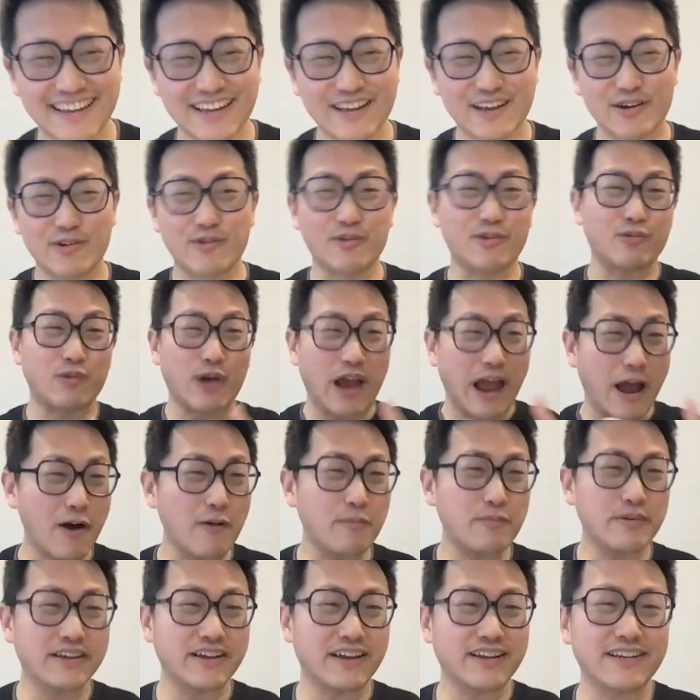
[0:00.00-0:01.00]
or
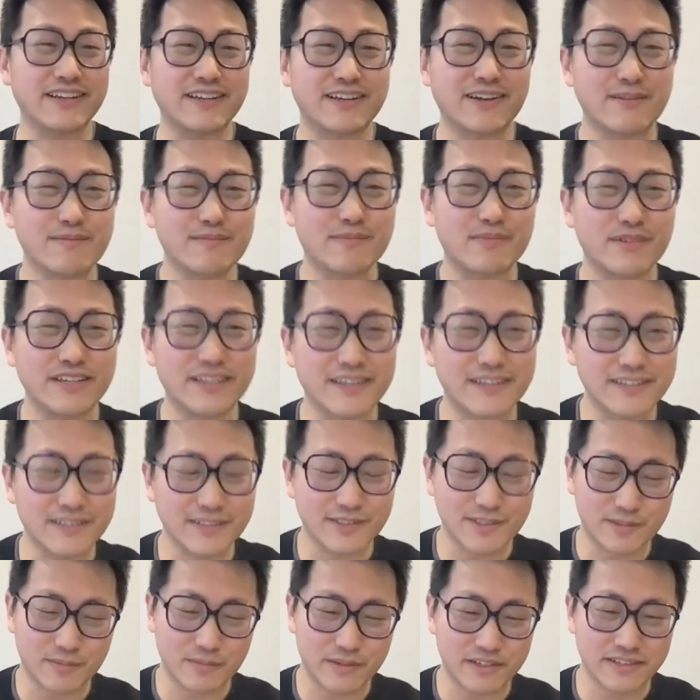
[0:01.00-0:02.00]
helping any company in
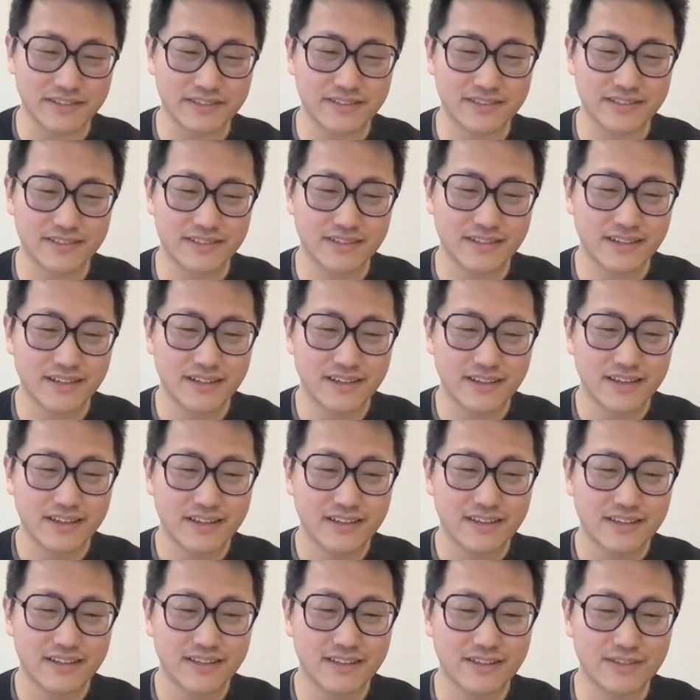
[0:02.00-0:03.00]
this space,
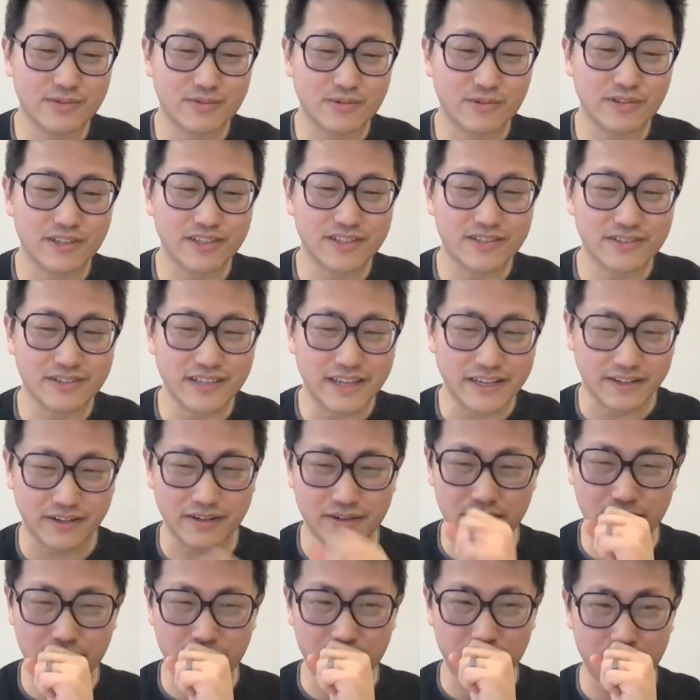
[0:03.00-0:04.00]
is really to like
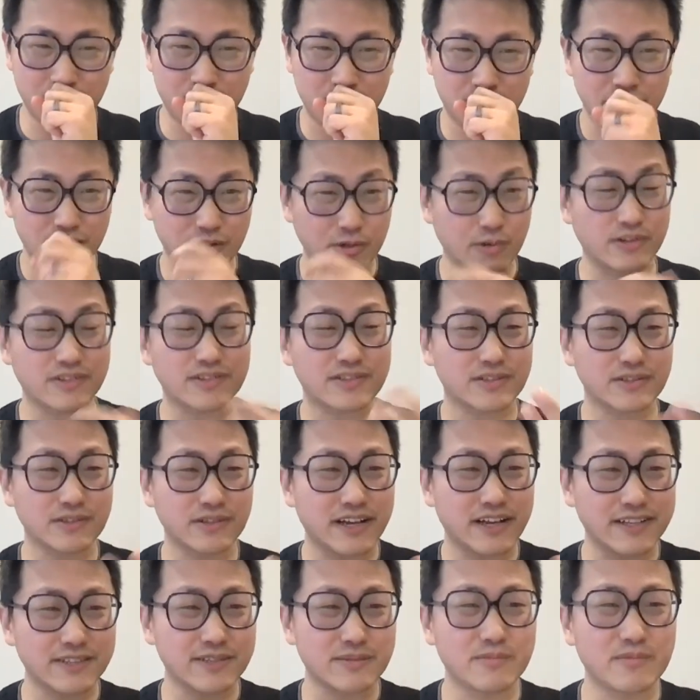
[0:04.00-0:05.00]

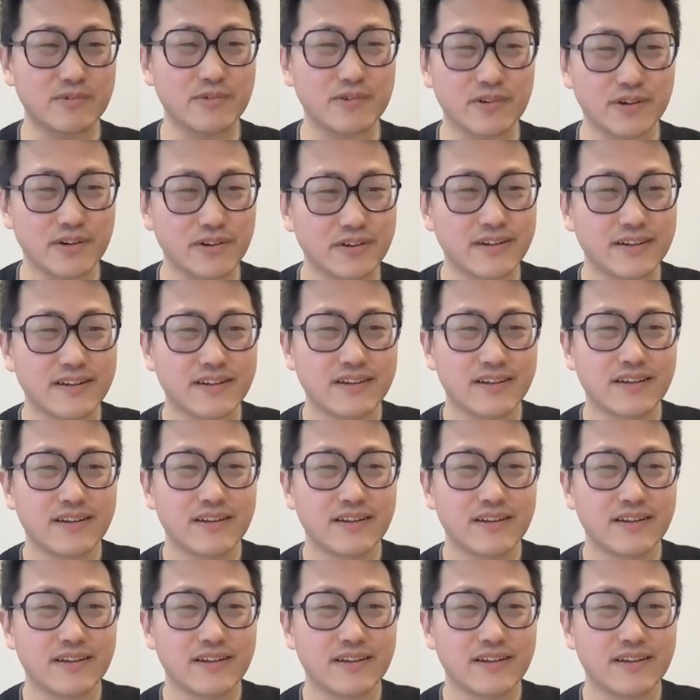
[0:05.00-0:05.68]
crystallize more